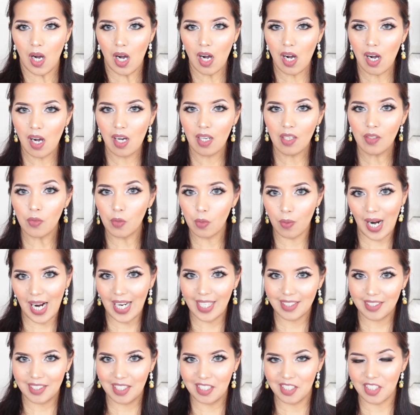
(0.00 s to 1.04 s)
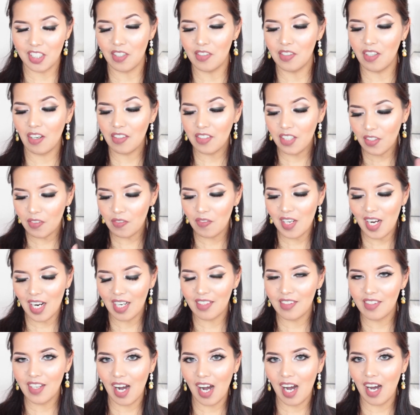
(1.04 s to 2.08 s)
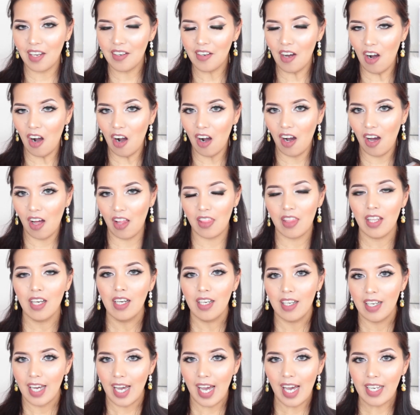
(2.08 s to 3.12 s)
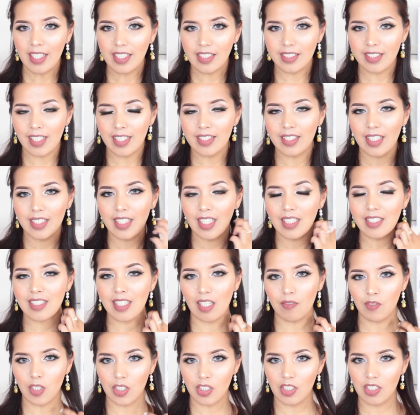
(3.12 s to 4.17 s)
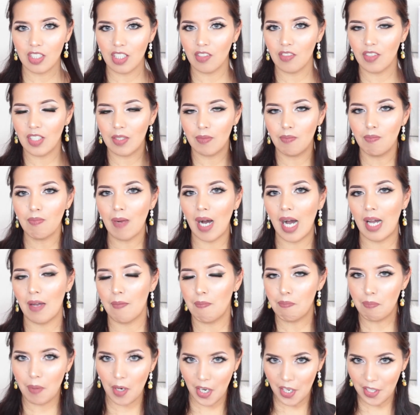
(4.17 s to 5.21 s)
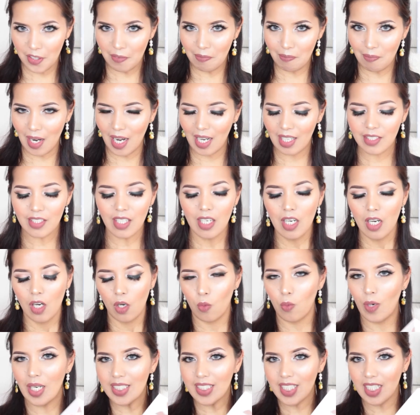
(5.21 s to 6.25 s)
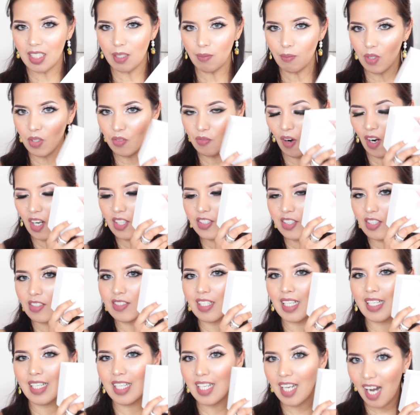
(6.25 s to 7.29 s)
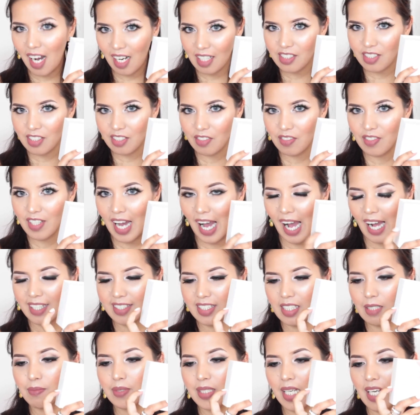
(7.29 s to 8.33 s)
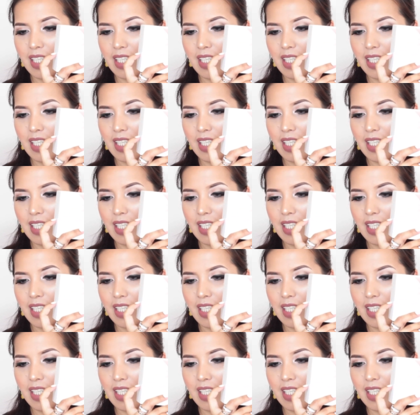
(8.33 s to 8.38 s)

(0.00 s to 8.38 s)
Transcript: Alrighty, so now that we are done on anything that has something to do with my birth month, we're gonna move on to the last 3 items.